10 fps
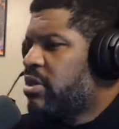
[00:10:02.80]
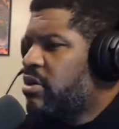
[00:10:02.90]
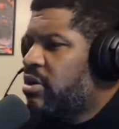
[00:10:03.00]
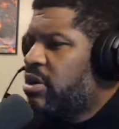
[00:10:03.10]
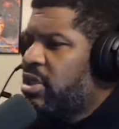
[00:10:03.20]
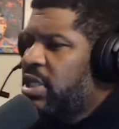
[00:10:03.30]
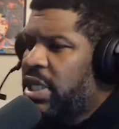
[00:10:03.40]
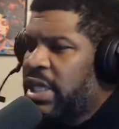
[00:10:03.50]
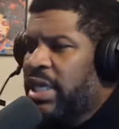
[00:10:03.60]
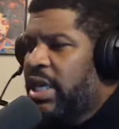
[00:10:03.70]
I call all,
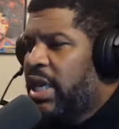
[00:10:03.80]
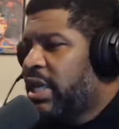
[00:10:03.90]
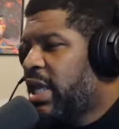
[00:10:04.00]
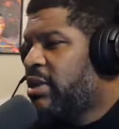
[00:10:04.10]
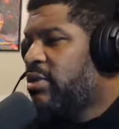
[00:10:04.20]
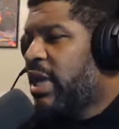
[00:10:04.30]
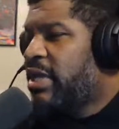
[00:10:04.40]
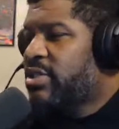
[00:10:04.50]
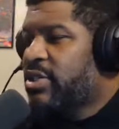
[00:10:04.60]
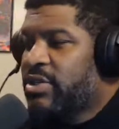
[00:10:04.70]
and they don't
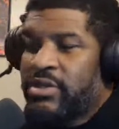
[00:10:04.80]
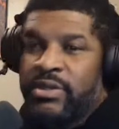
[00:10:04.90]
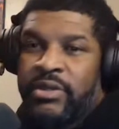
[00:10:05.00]
answer.